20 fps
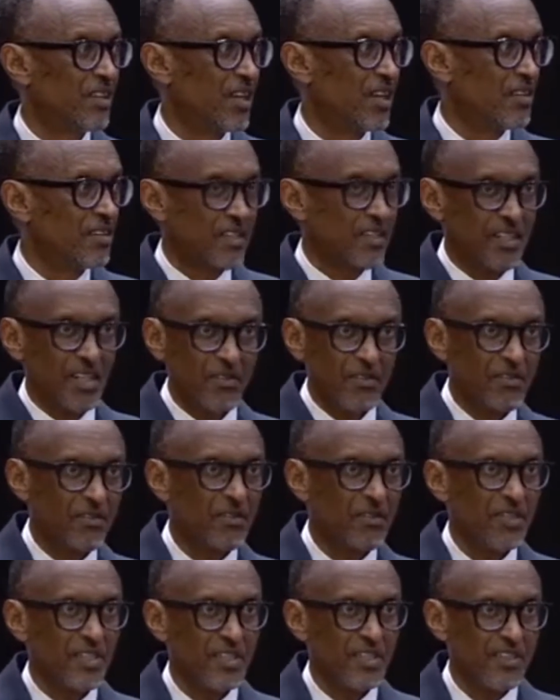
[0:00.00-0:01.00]
other
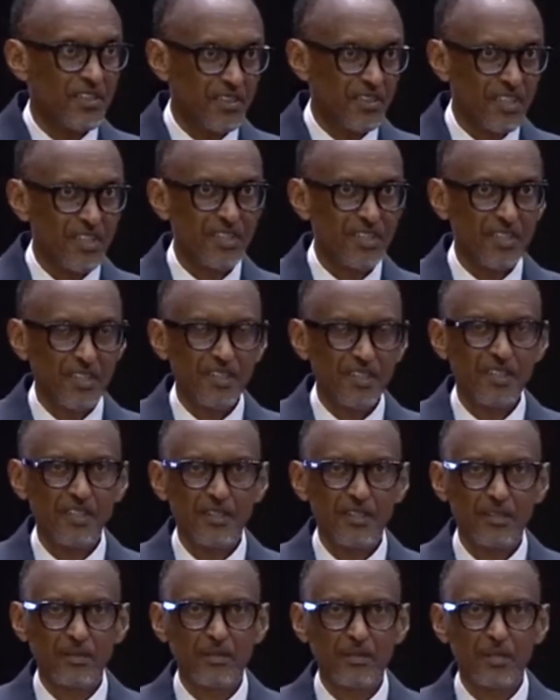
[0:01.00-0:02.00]
countries interested
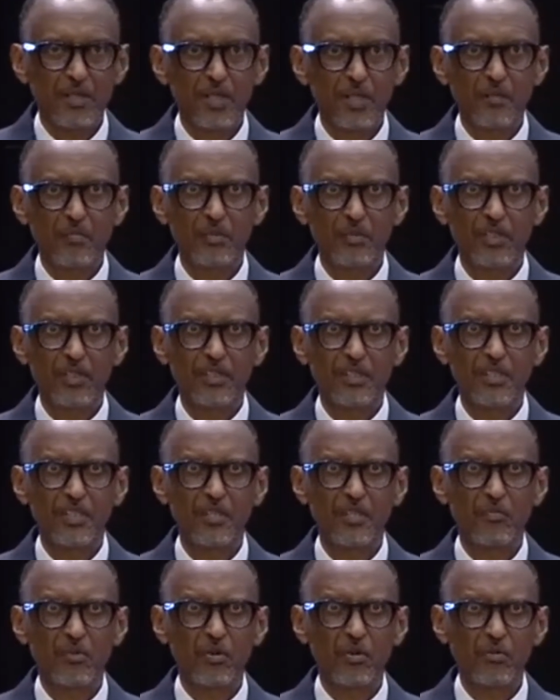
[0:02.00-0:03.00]
in helping in
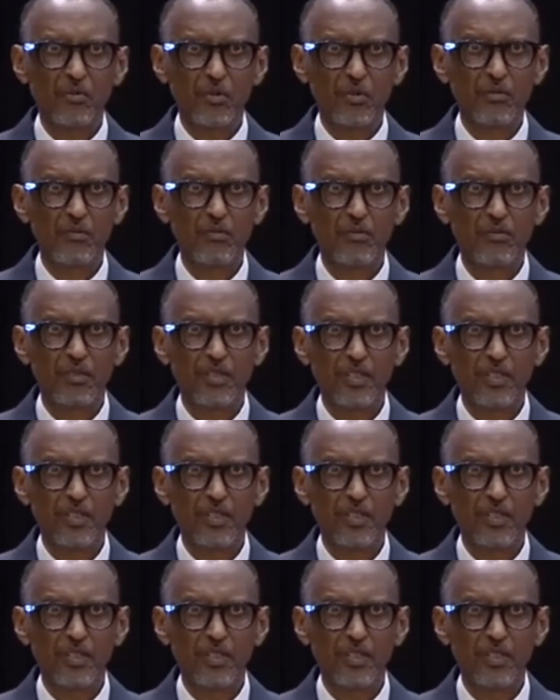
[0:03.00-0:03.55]
this problem,